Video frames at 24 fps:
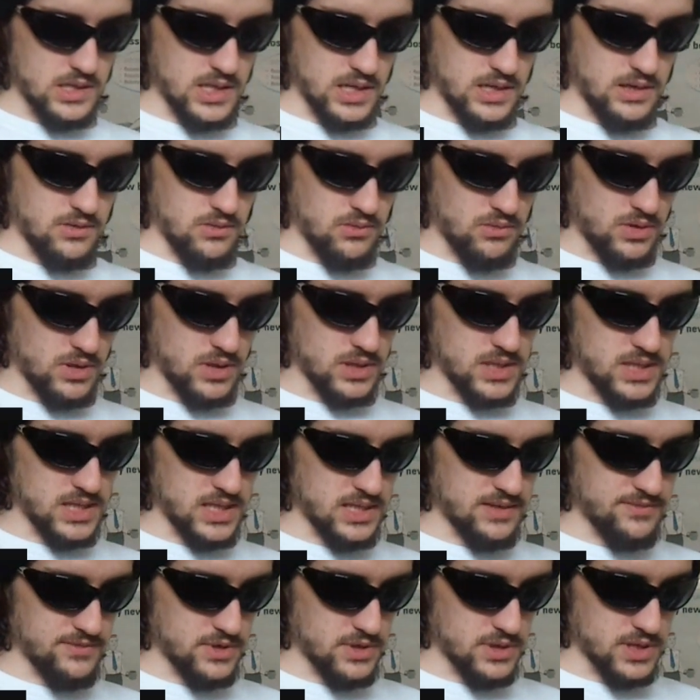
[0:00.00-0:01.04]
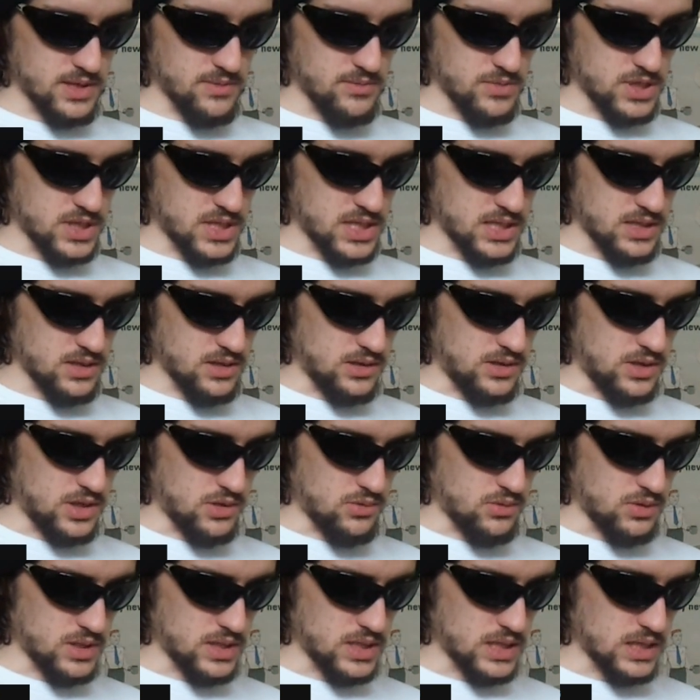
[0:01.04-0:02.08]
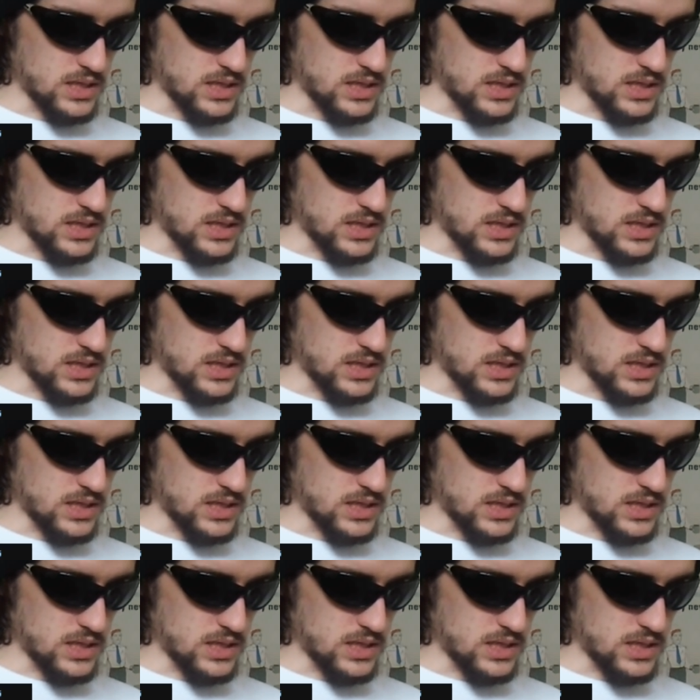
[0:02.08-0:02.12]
Now, I did have this game as a kid, I know I